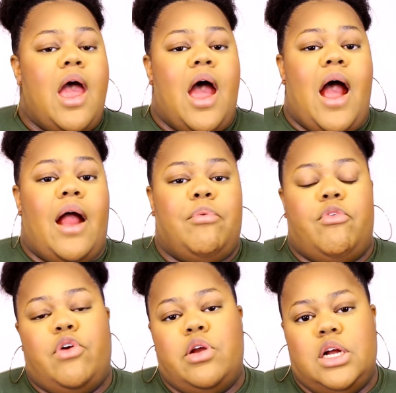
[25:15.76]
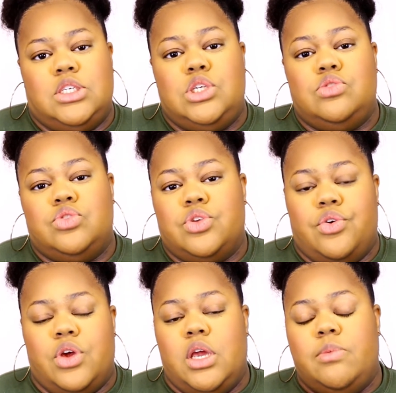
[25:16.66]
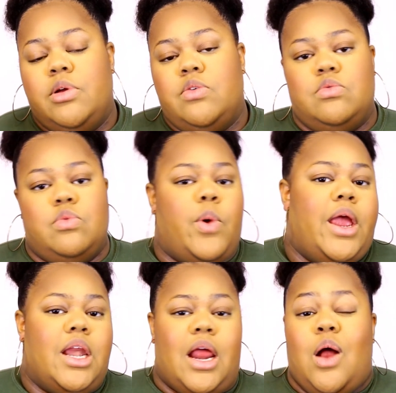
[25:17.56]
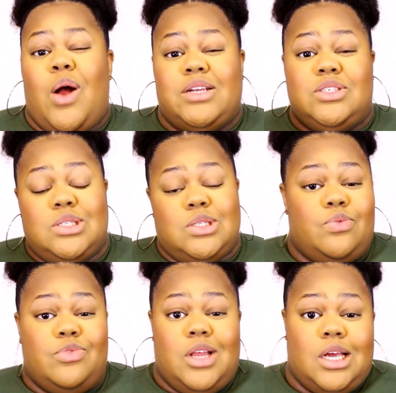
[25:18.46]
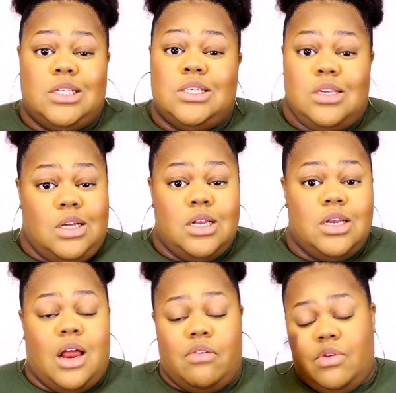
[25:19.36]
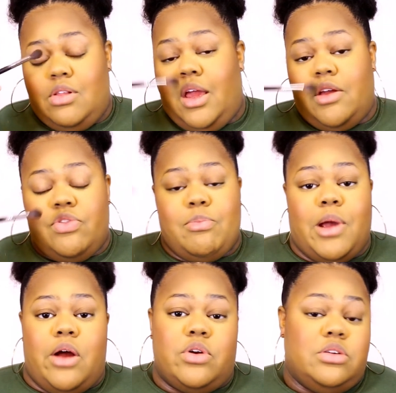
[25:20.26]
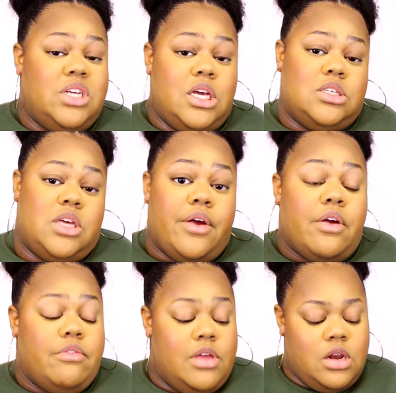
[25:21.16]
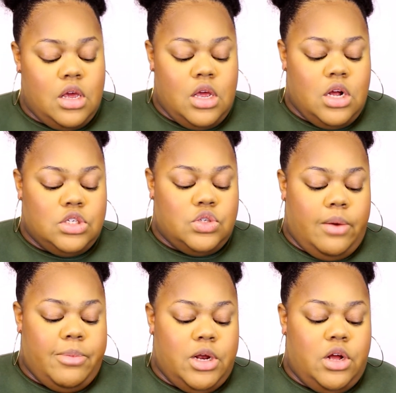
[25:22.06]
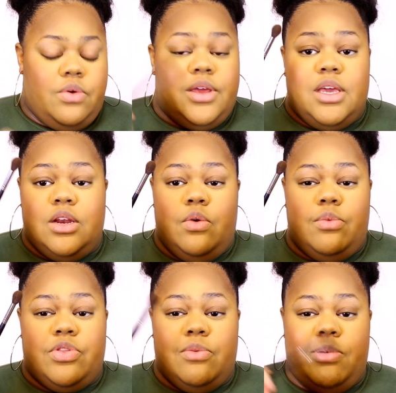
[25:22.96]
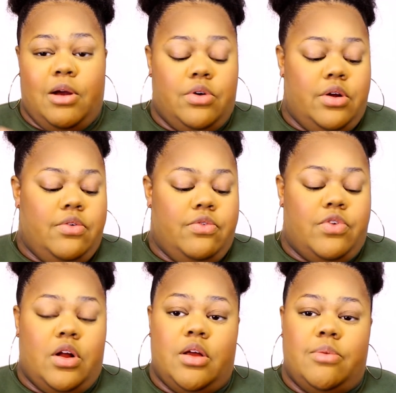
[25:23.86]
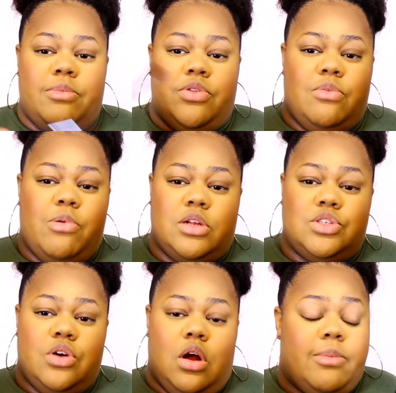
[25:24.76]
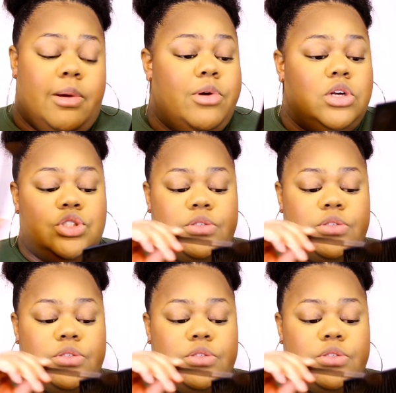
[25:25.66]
I prefer not to use the cream right now. I just don't feel like it's needed. I feel like the powder takes care of it. So I'm gonna go in with the powder from the bronzer on my brush